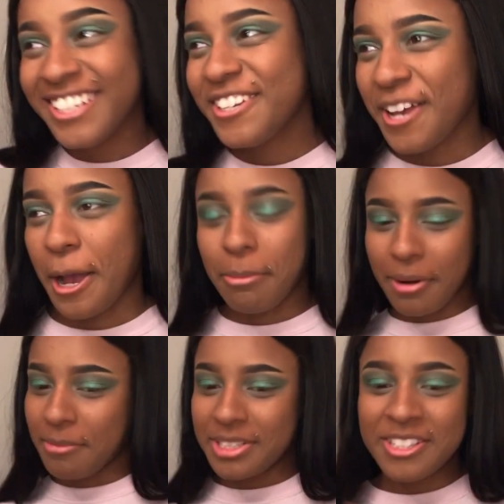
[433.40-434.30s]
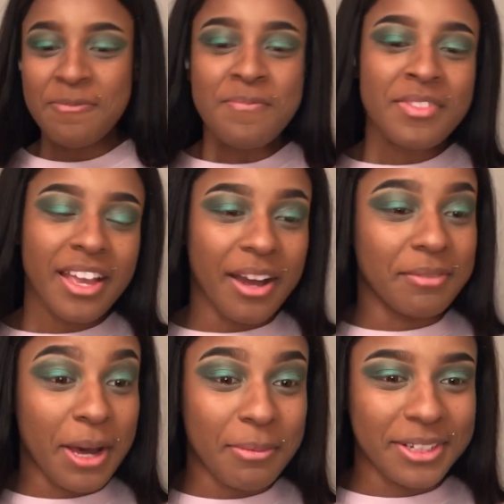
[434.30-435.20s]
I promise. I'm
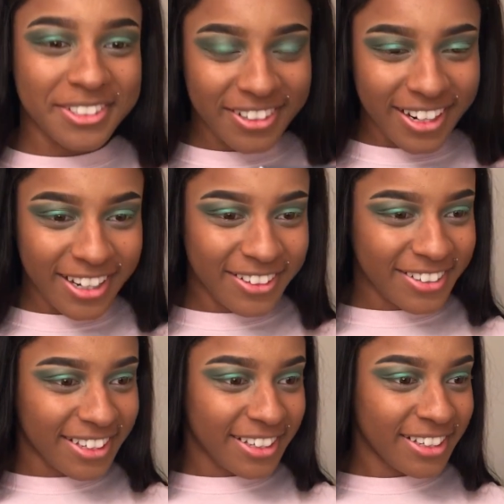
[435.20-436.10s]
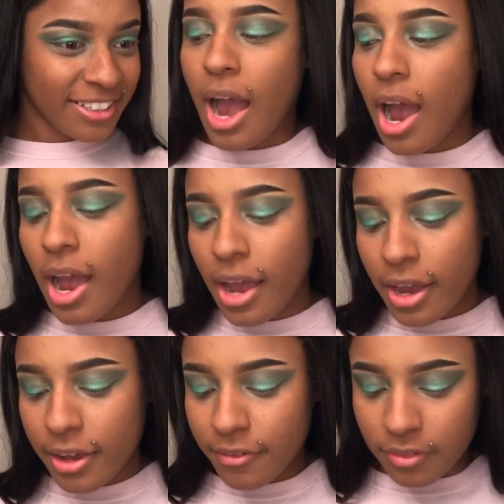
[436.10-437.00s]
not about to cry. Okay. I
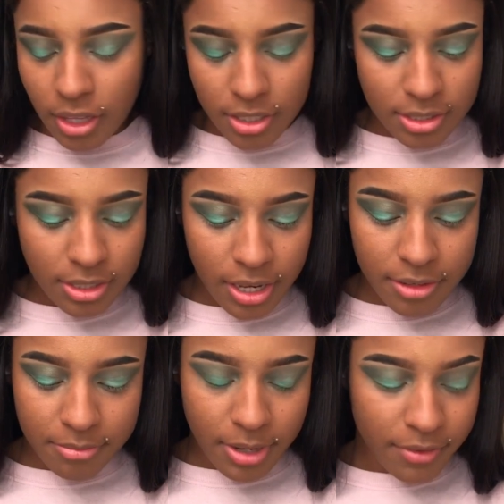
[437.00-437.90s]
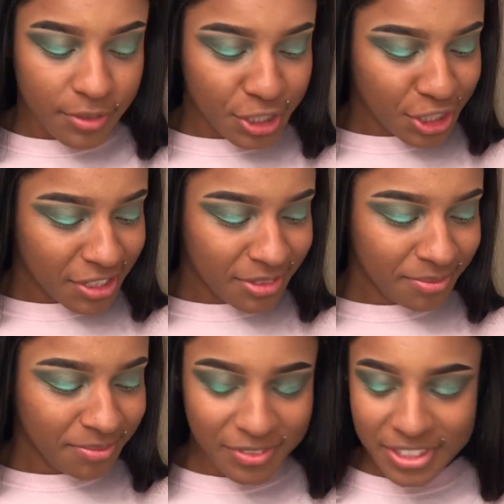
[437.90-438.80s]
have lost sight of my vision
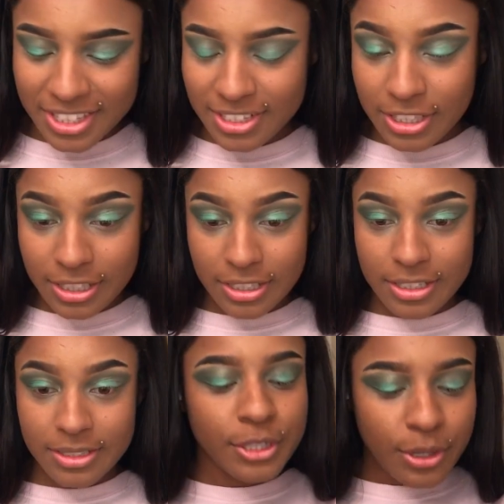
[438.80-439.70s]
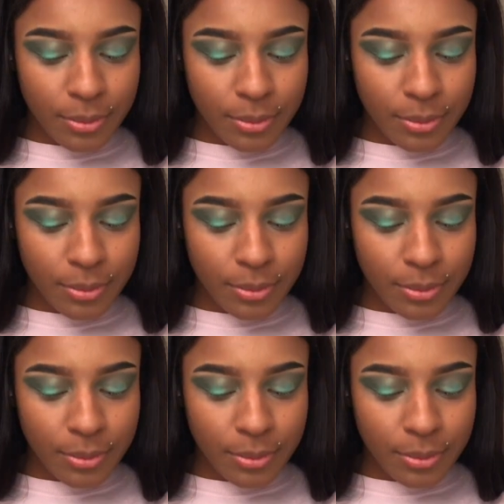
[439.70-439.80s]
for this look. You know